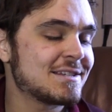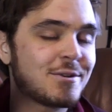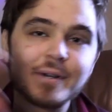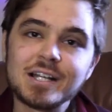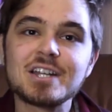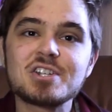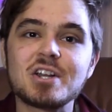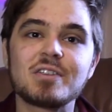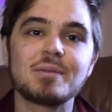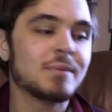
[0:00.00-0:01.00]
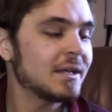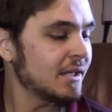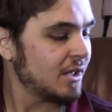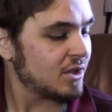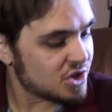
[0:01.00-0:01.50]
so I wanted to share
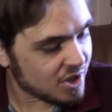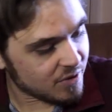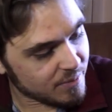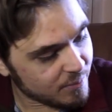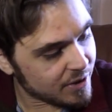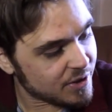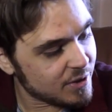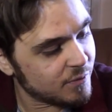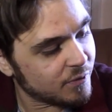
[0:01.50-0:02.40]
them with you.